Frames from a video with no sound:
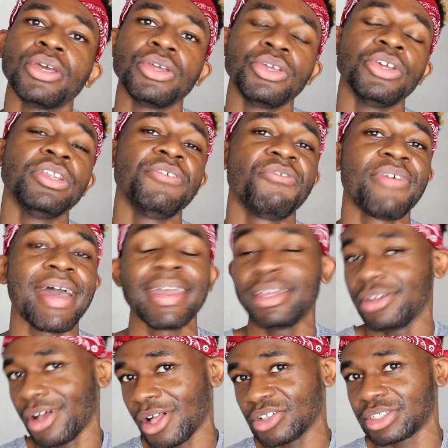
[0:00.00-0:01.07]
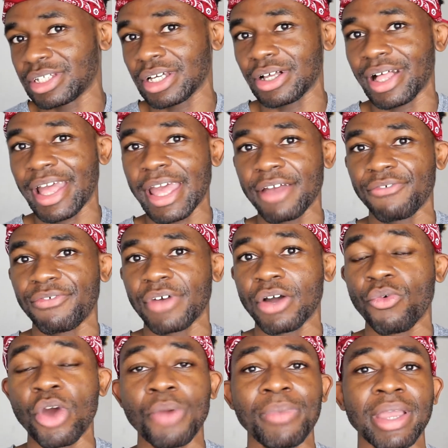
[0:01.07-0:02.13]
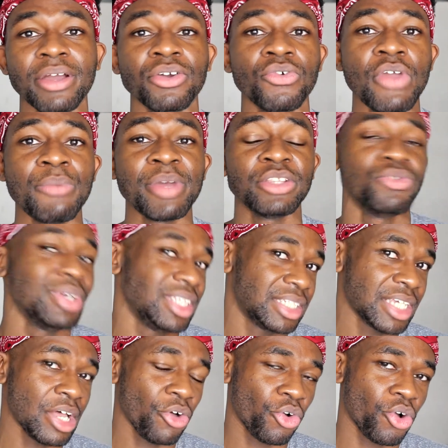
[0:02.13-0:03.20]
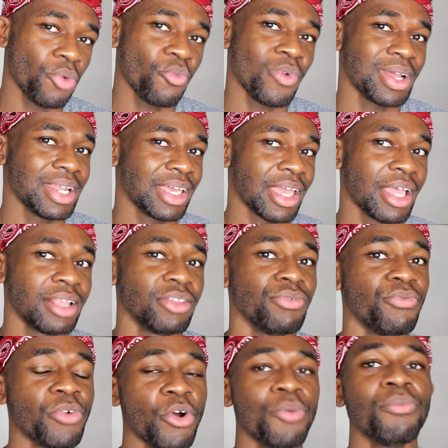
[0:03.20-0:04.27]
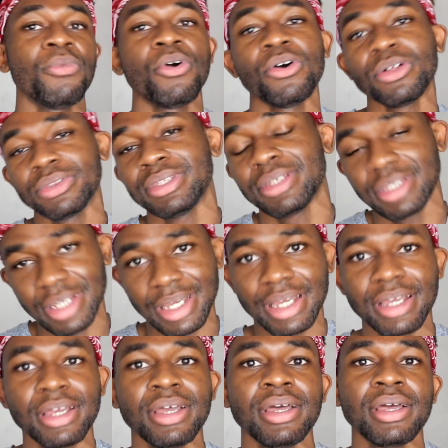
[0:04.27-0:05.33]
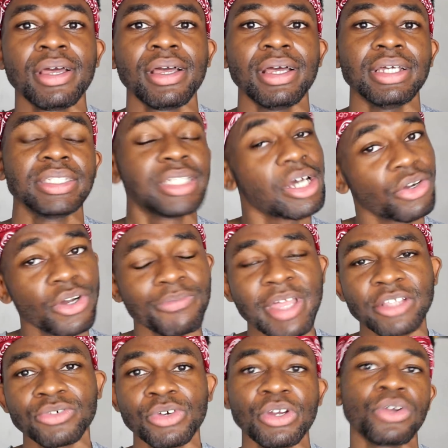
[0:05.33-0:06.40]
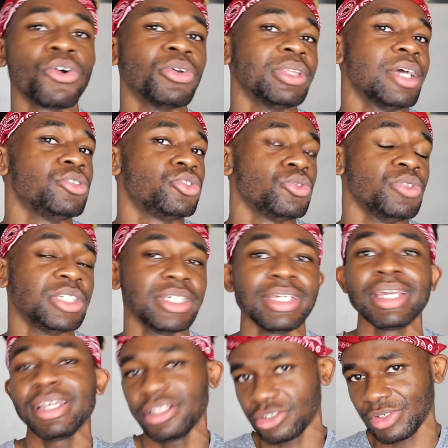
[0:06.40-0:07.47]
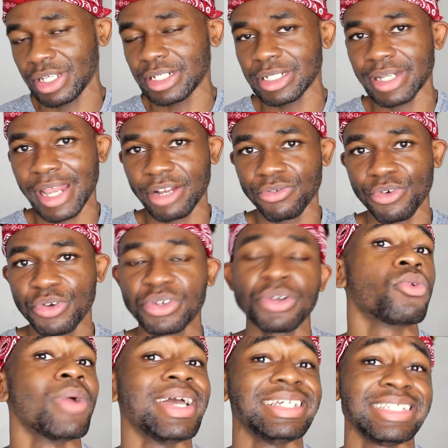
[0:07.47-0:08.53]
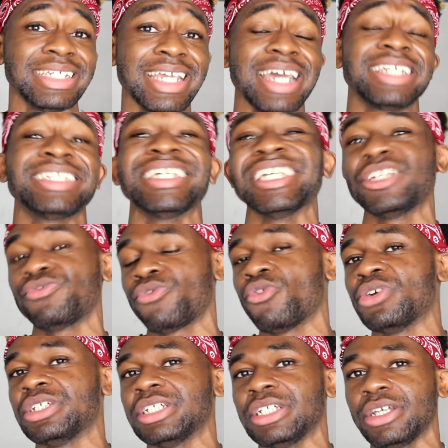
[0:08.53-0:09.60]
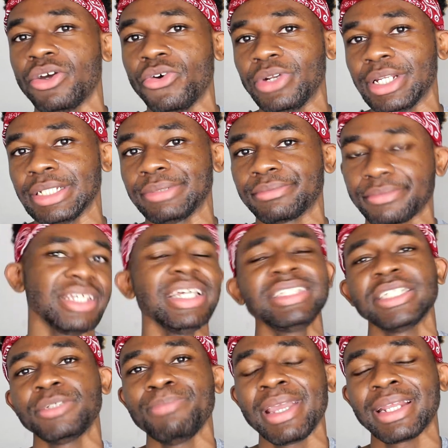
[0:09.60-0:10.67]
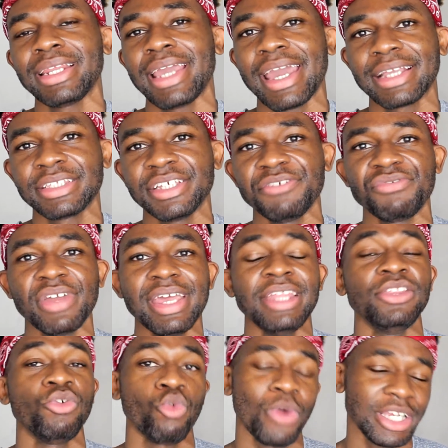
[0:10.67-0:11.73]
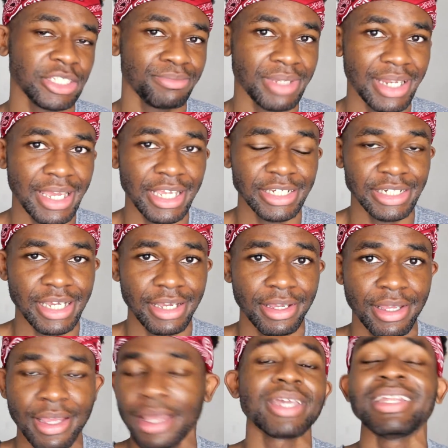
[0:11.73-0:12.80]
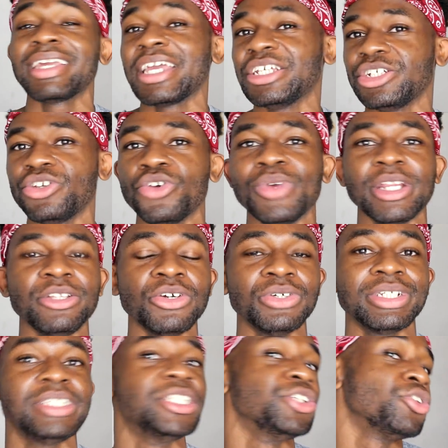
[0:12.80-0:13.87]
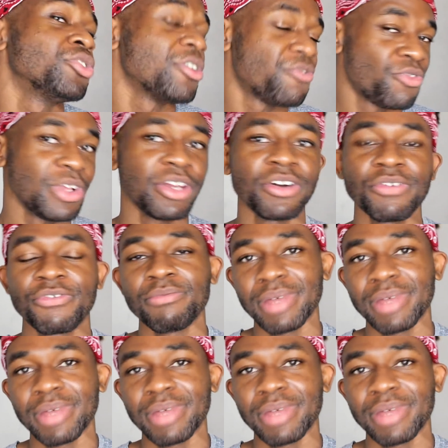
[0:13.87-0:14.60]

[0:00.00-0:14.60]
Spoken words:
Unifi and Altel have a roaming agreement with Celcom where they can roam on the Celcom network on the 2G and 3G network, whereas Yes is 4G only. Yes is mainly active in West Malaysia, and in case you don't really know the geography of